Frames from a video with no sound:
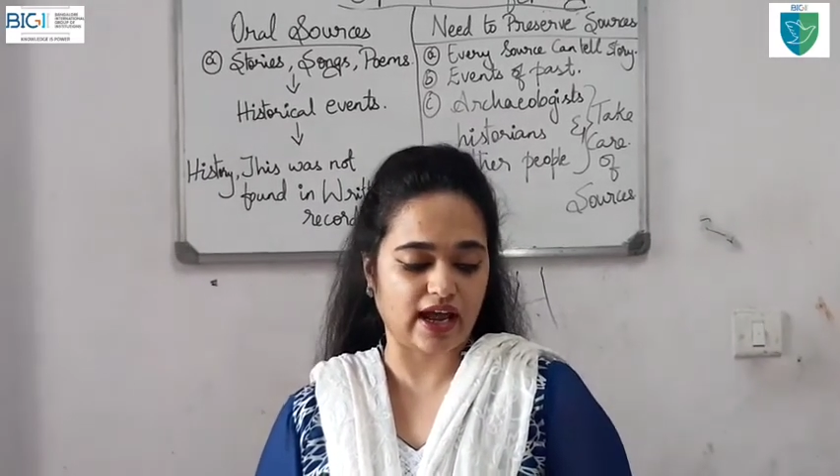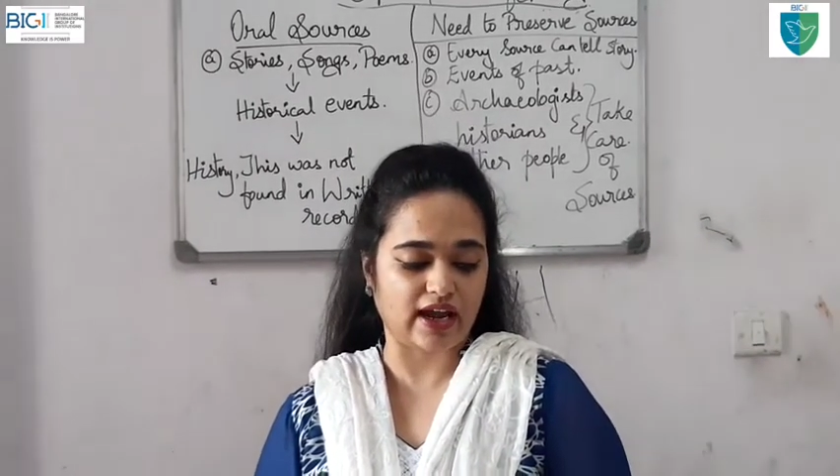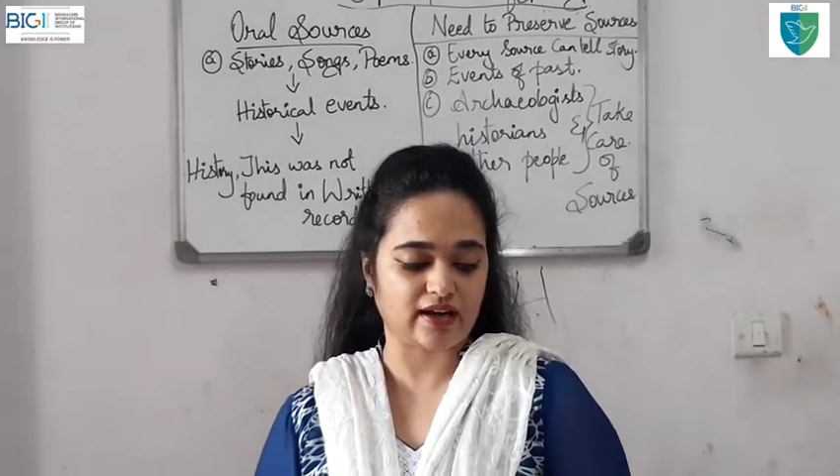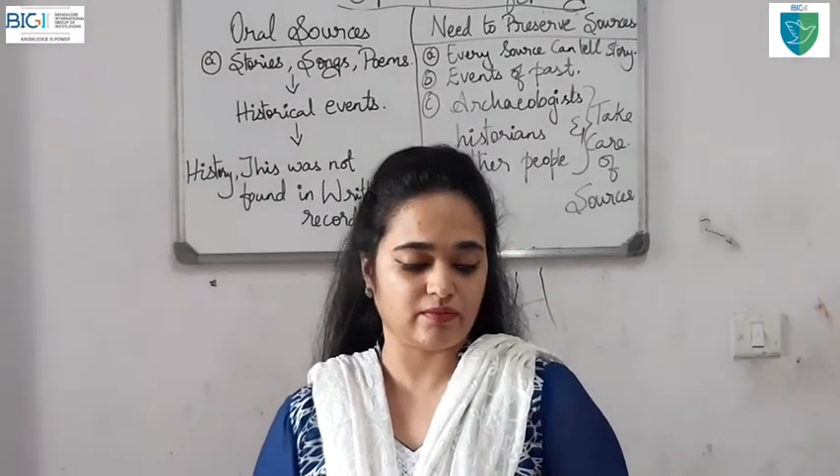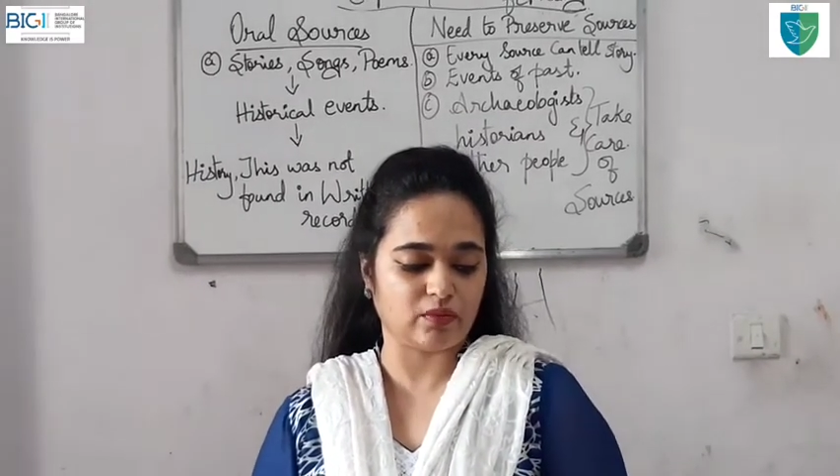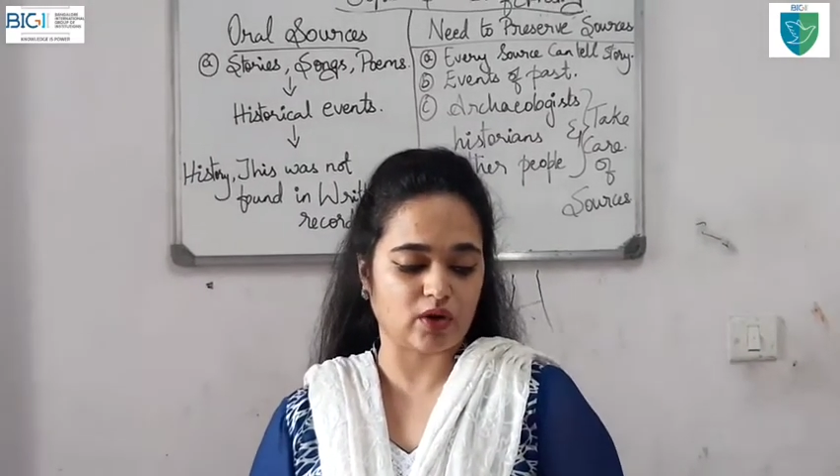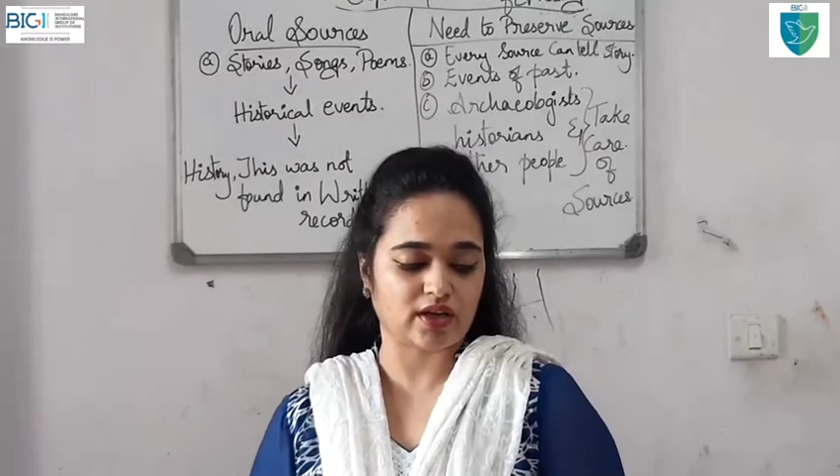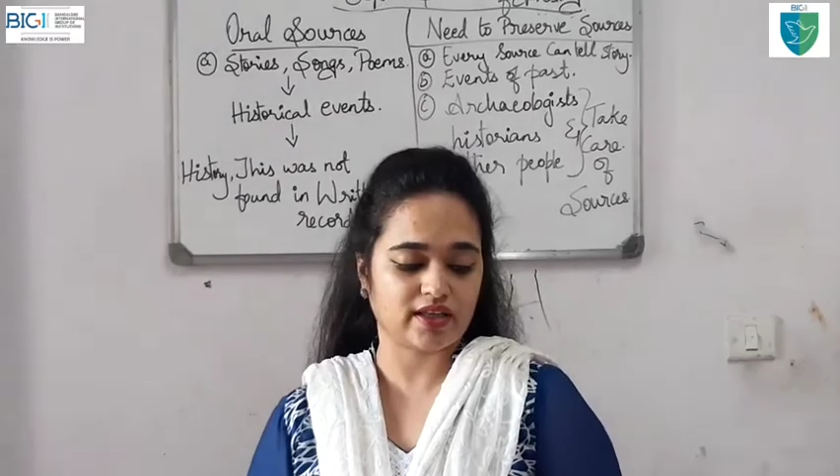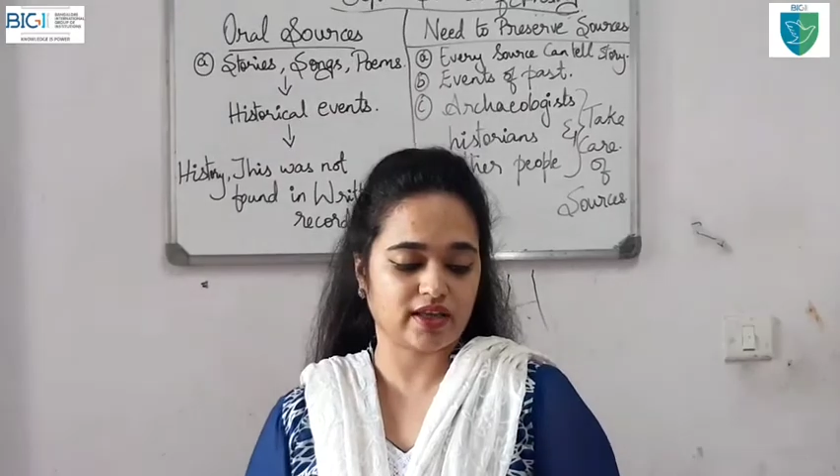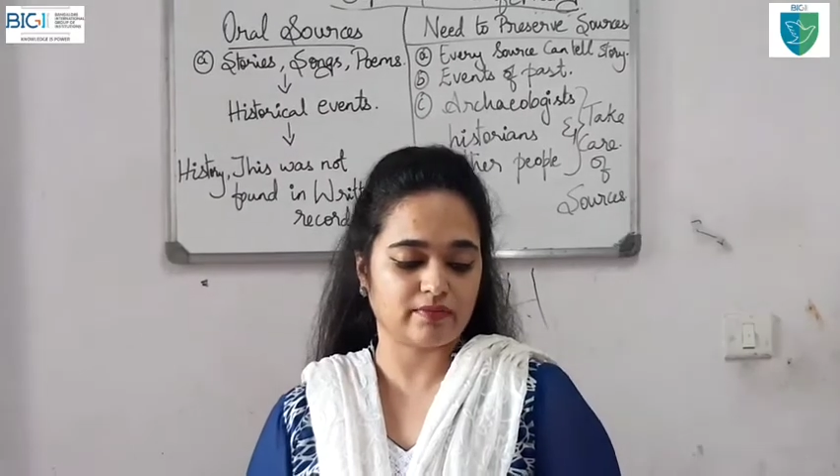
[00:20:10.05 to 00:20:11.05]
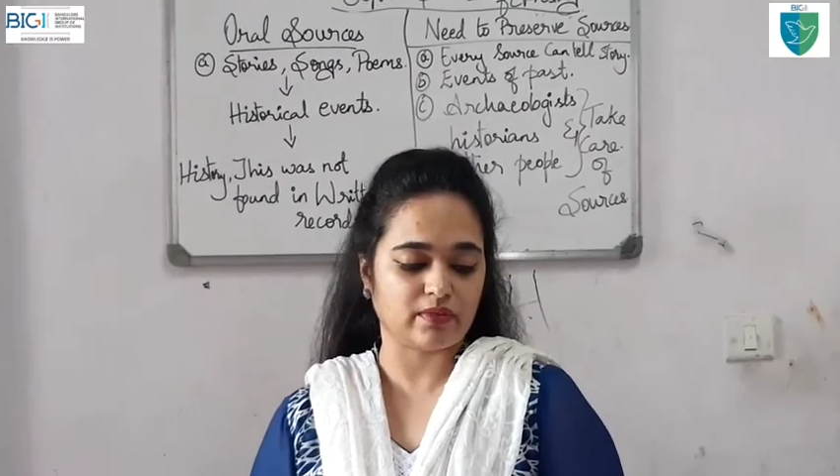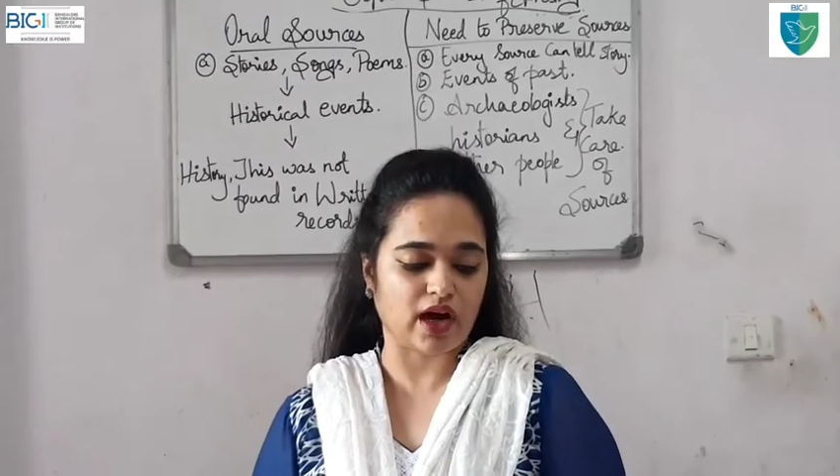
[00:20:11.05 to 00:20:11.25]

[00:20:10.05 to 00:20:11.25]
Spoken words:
and brought them